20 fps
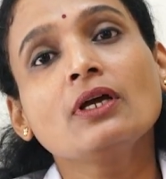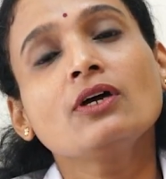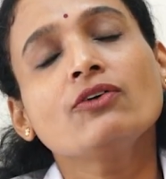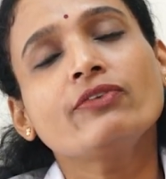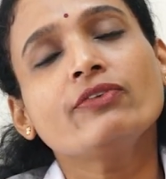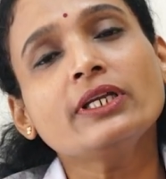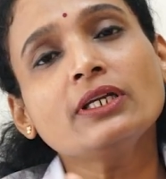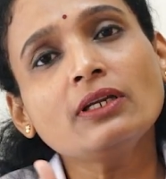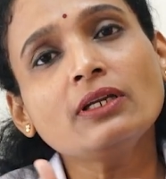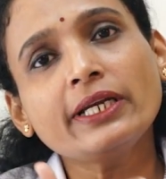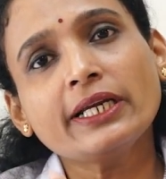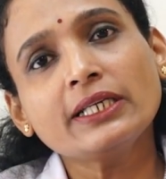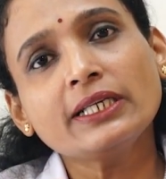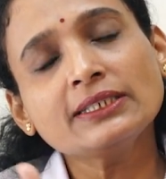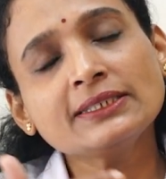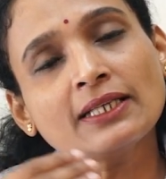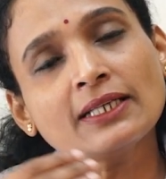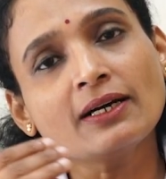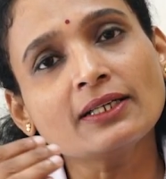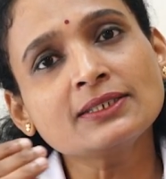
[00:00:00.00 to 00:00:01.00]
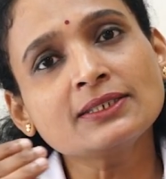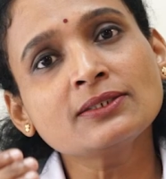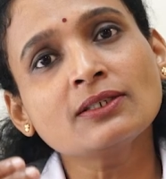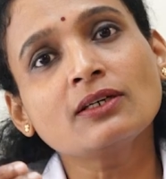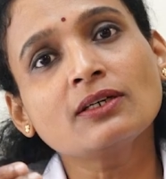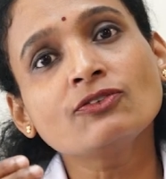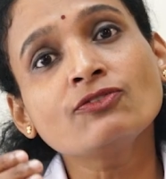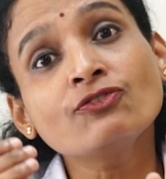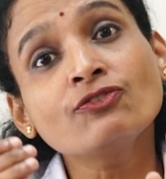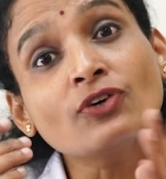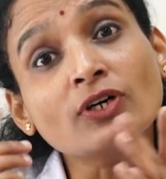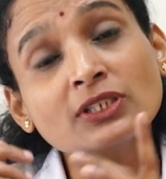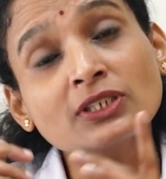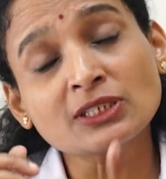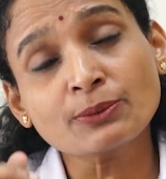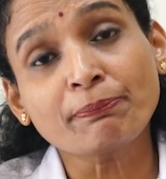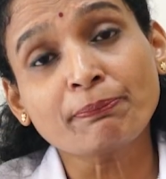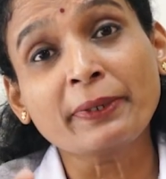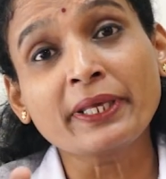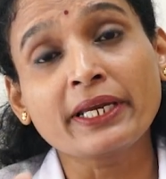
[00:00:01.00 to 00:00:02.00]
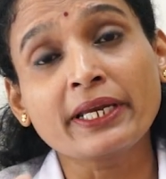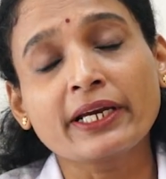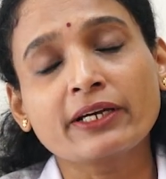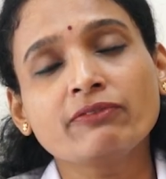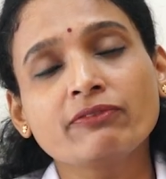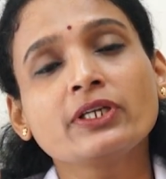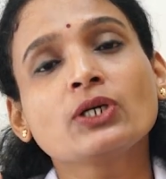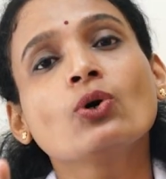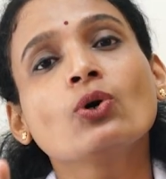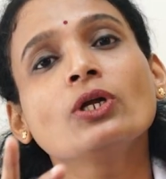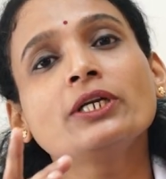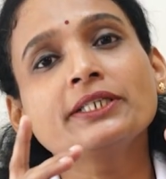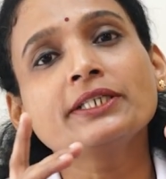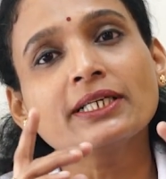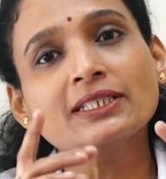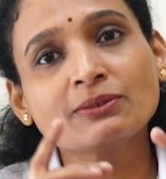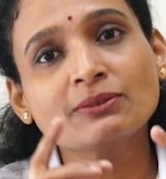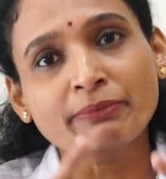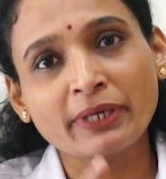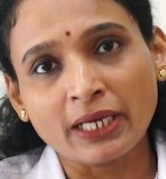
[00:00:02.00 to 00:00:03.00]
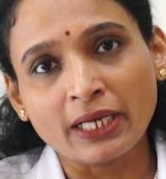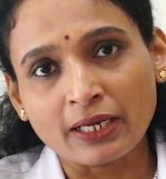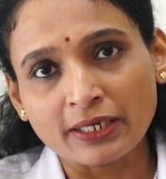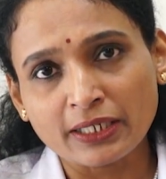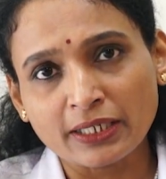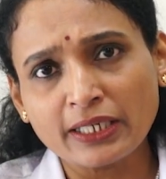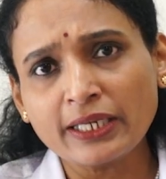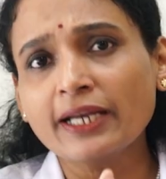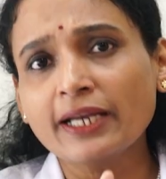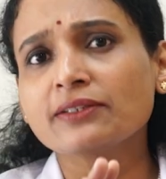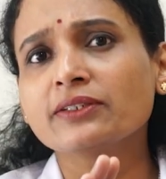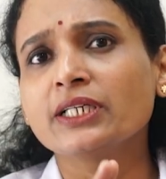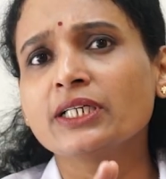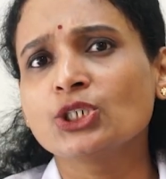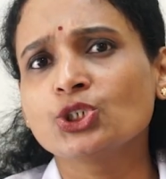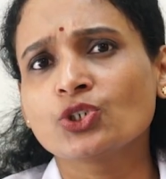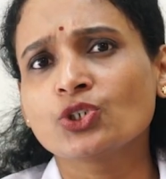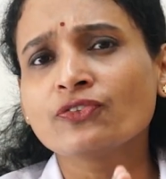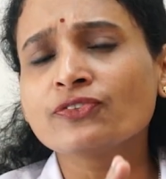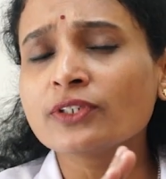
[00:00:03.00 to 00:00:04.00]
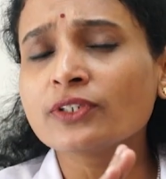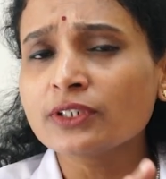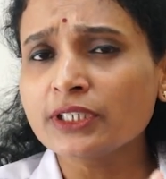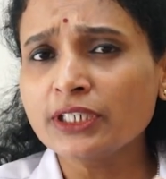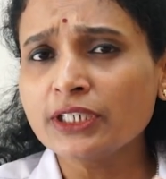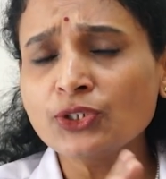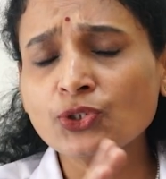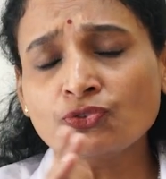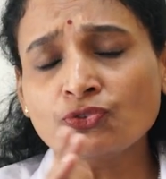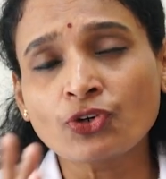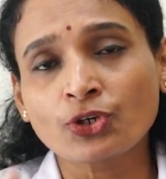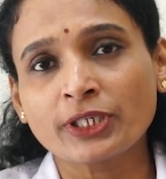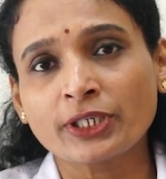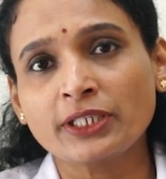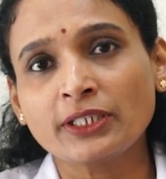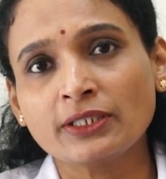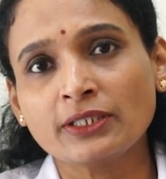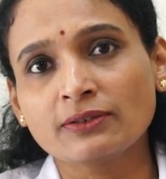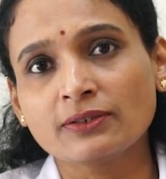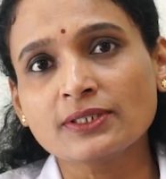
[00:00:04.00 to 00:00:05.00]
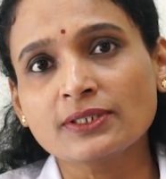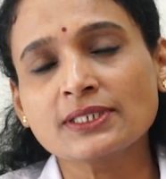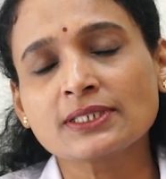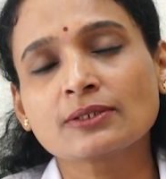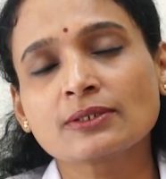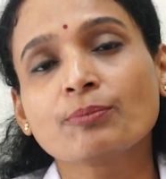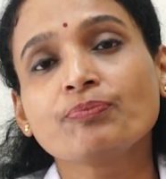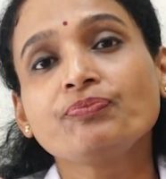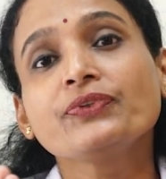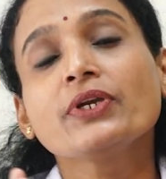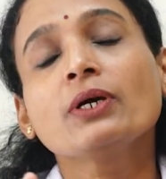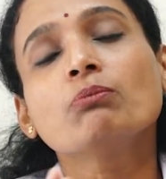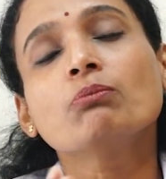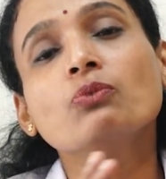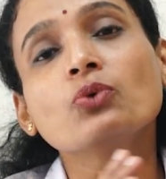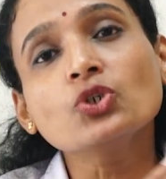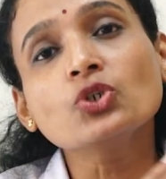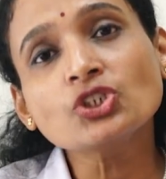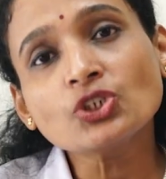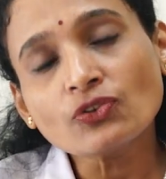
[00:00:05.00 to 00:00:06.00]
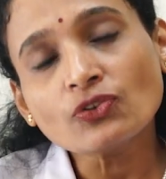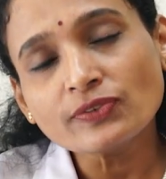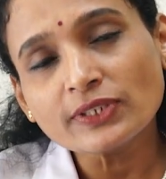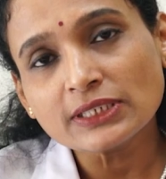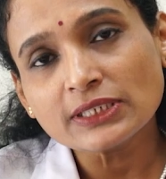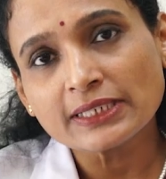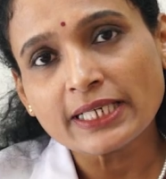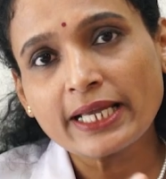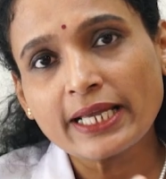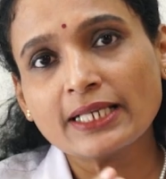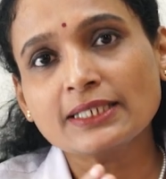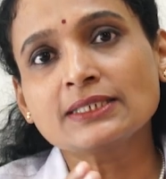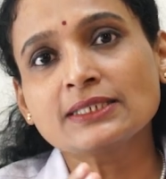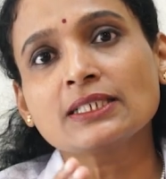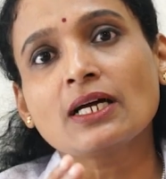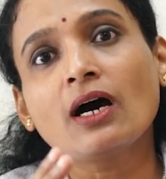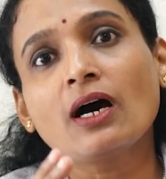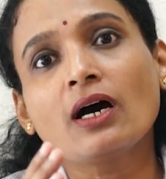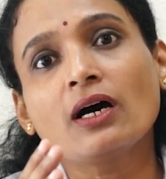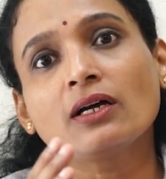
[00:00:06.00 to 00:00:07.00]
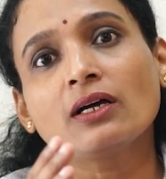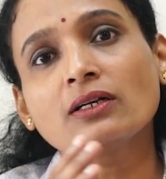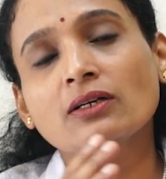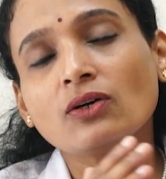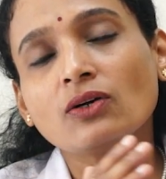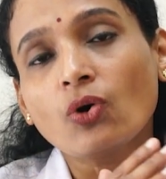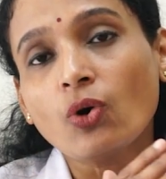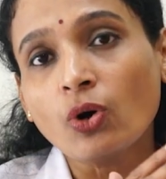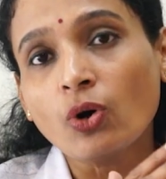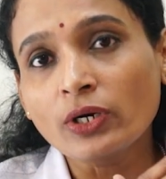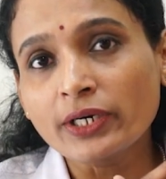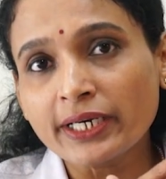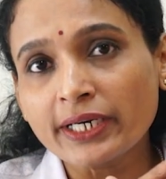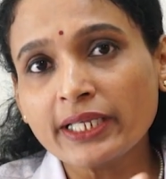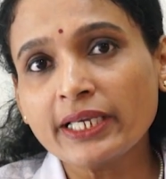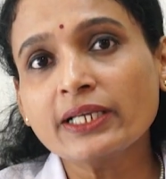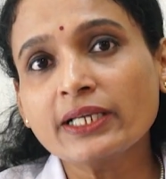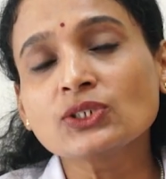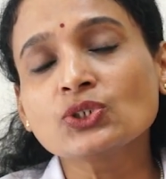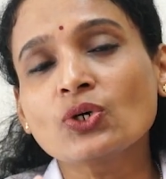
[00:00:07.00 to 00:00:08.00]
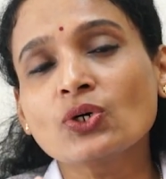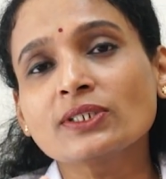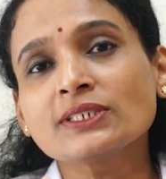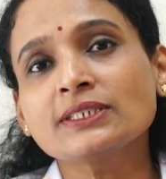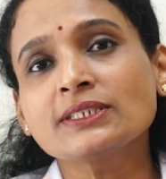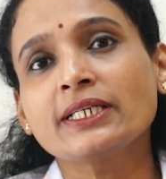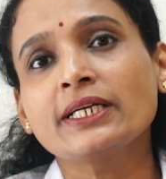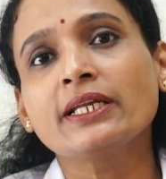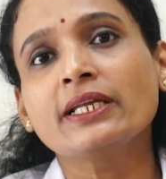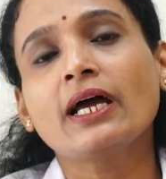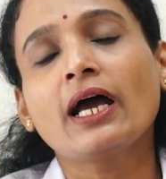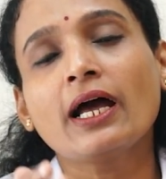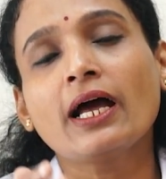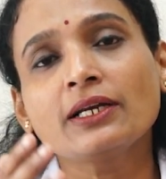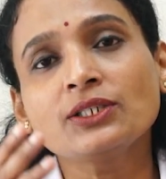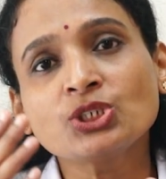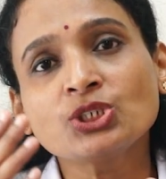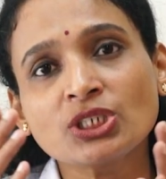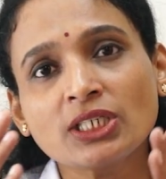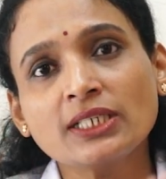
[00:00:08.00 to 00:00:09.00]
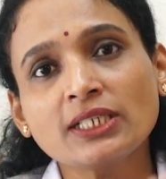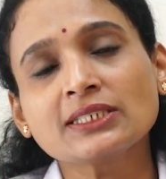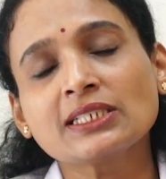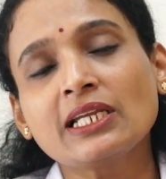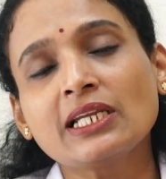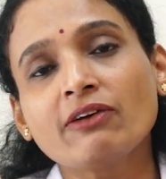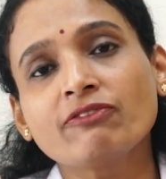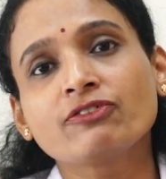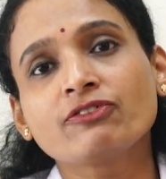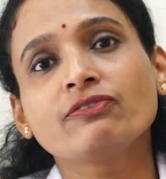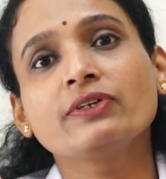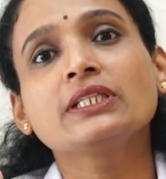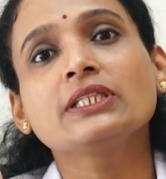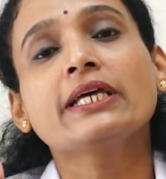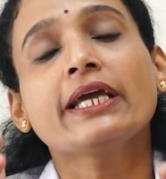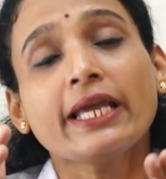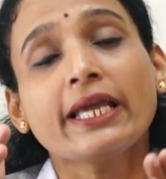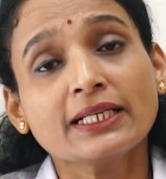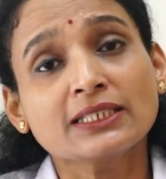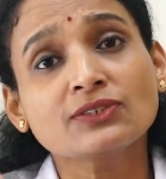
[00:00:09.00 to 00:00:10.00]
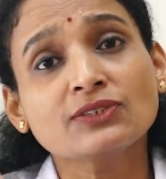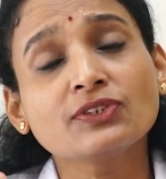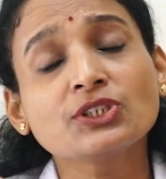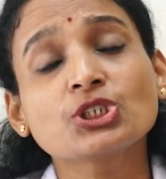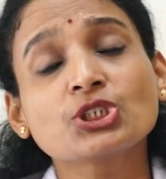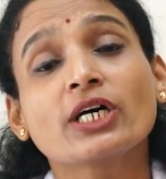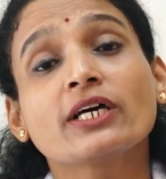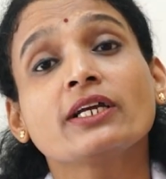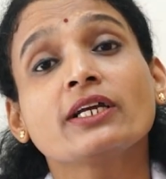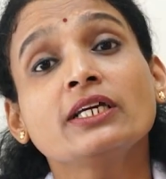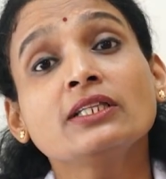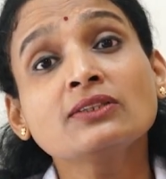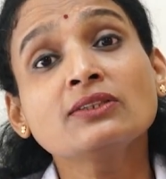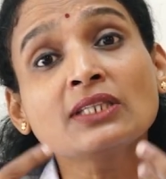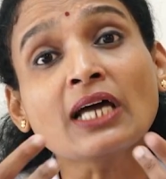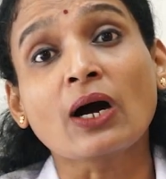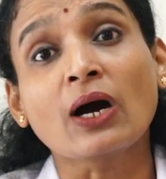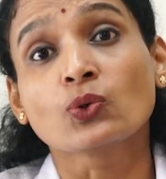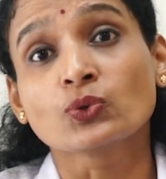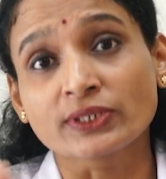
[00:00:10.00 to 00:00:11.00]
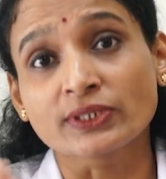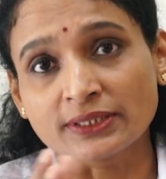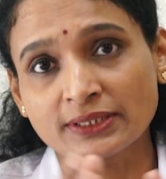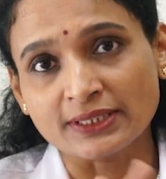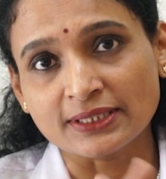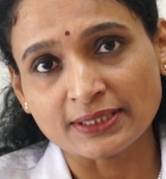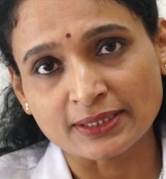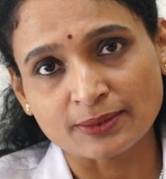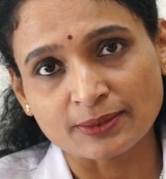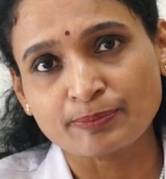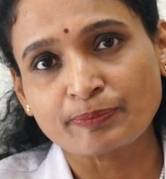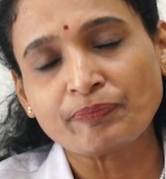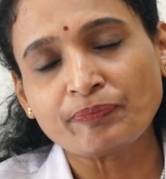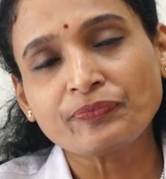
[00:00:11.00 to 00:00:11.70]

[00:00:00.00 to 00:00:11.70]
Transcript: When a lady starts her first period, we call it as menarche, at the age of 13 to 14 years, most of these eggs are already exhausted and she is left with eggs which are in thousands.